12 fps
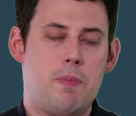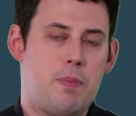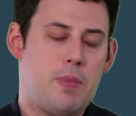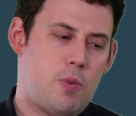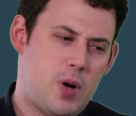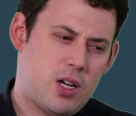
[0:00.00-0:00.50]

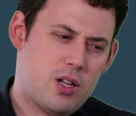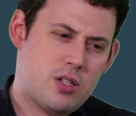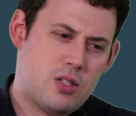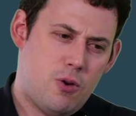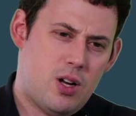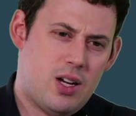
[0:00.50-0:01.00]
But when a
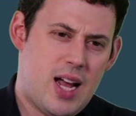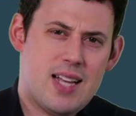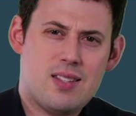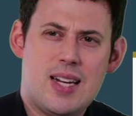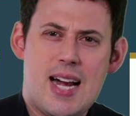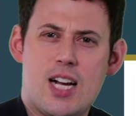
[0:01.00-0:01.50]
student
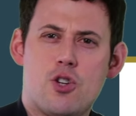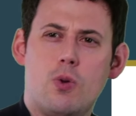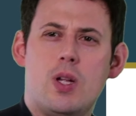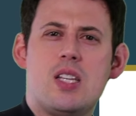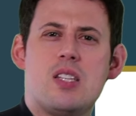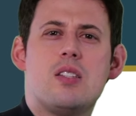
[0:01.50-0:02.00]
hasn't
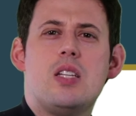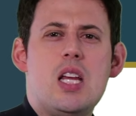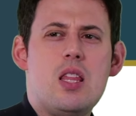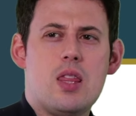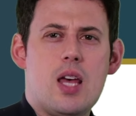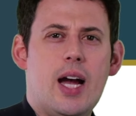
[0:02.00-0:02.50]
actually
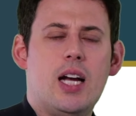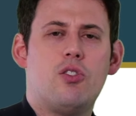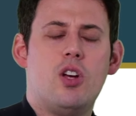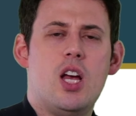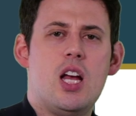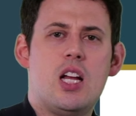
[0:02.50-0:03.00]
seen
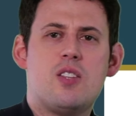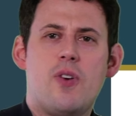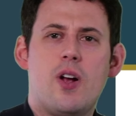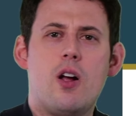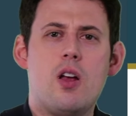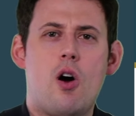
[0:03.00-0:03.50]
that, it's
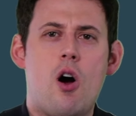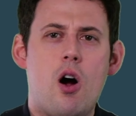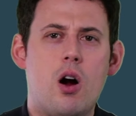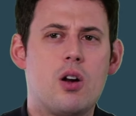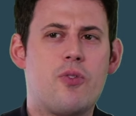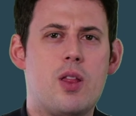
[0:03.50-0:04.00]
very
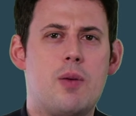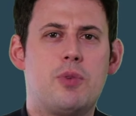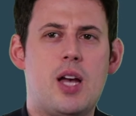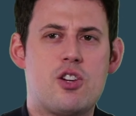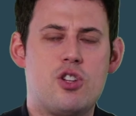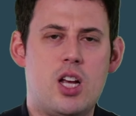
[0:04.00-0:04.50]
hard for them
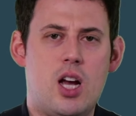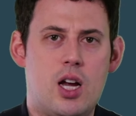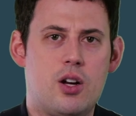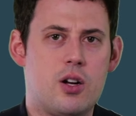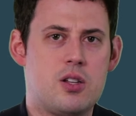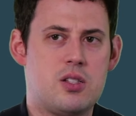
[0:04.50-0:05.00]
to actually
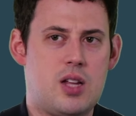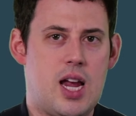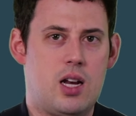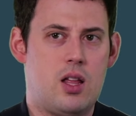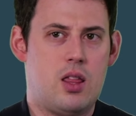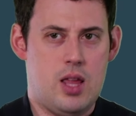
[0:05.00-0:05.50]

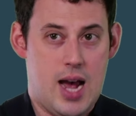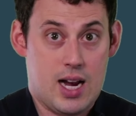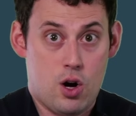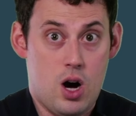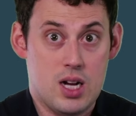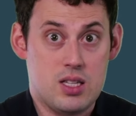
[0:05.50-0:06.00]
understand that
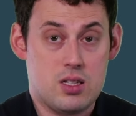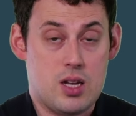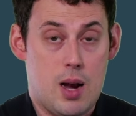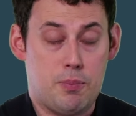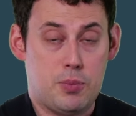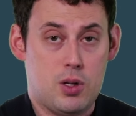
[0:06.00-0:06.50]

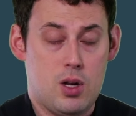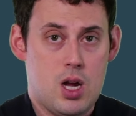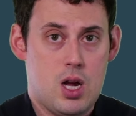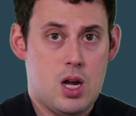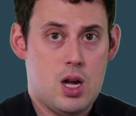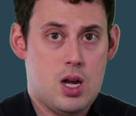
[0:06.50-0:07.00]
concept.
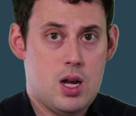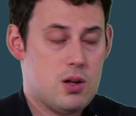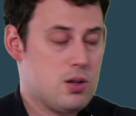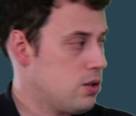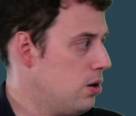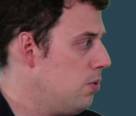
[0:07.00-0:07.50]

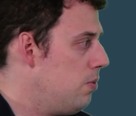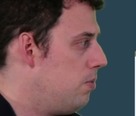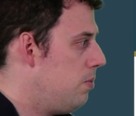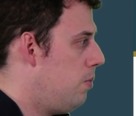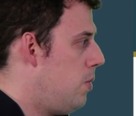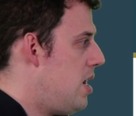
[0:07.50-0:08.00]
So
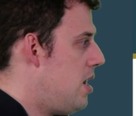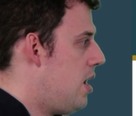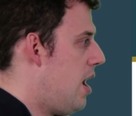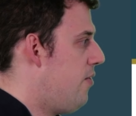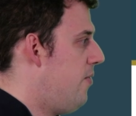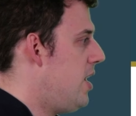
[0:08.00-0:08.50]
we
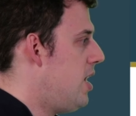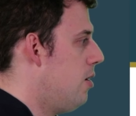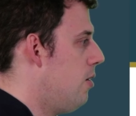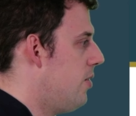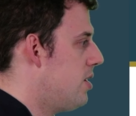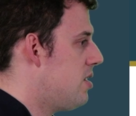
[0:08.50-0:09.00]
have a
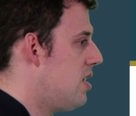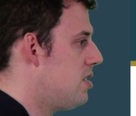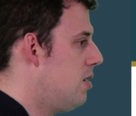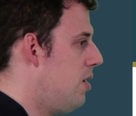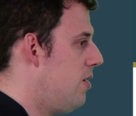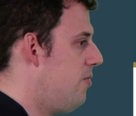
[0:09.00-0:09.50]
video of a
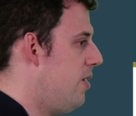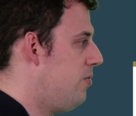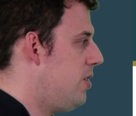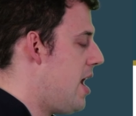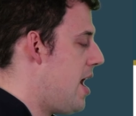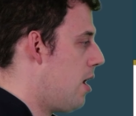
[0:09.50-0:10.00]
Cessna
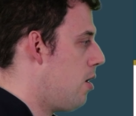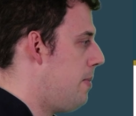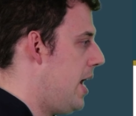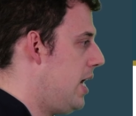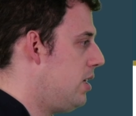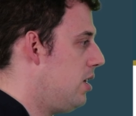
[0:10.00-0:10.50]
150
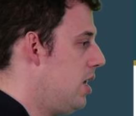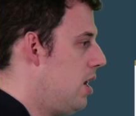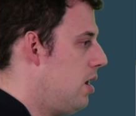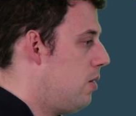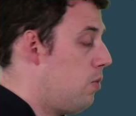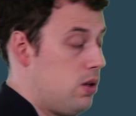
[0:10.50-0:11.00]
Aerobat.
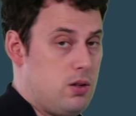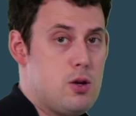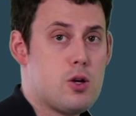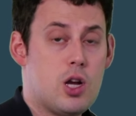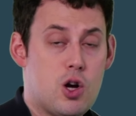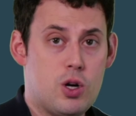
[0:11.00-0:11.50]
Well,
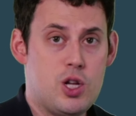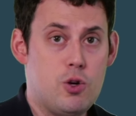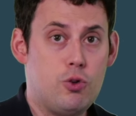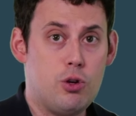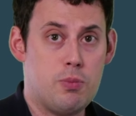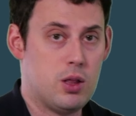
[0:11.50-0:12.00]
you can go on
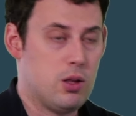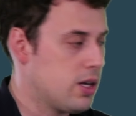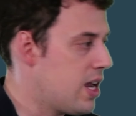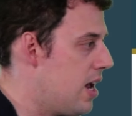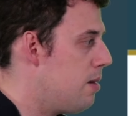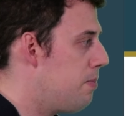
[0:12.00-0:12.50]
YouTube and
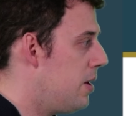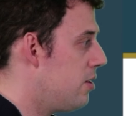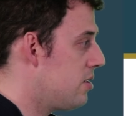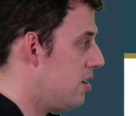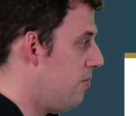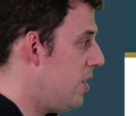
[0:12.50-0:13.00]
look at it, but
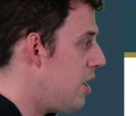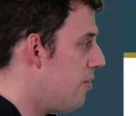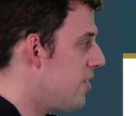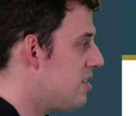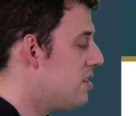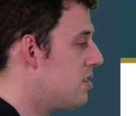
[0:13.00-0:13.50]
there's a video
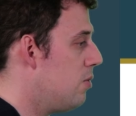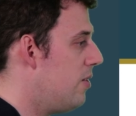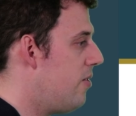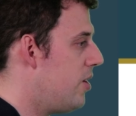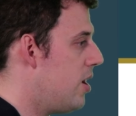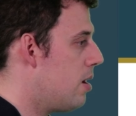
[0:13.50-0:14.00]
of a Cessna
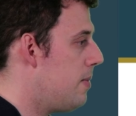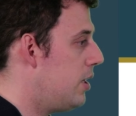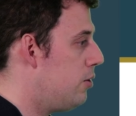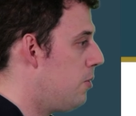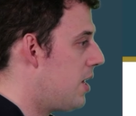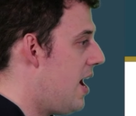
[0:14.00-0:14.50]
150
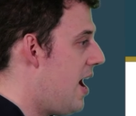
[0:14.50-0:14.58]
Aerobat doing a